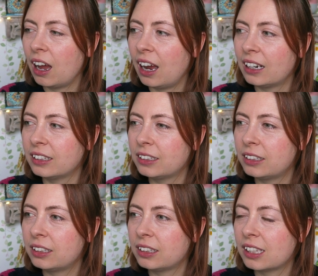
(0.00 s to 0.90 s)

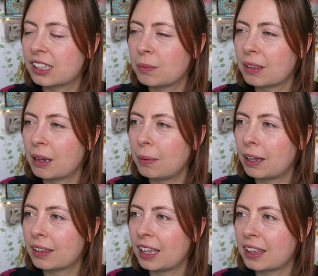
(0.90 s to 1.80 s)
And there's something
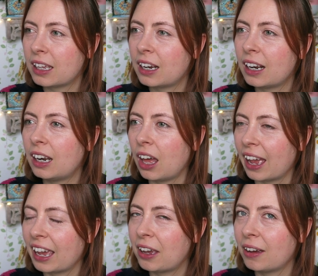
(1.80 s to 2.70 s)
about that that I
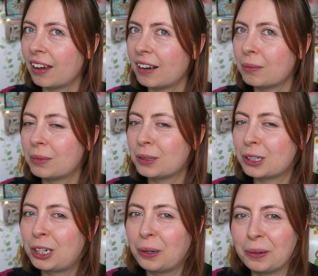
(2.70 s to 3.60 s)
like, and I'm not
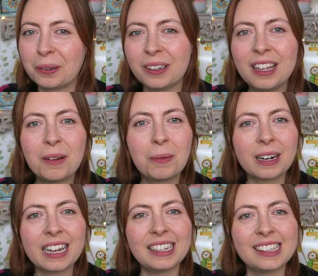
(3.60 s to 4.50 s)
sure
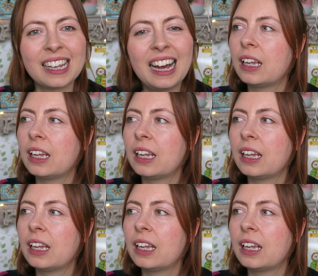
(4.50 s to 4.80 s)
what it is.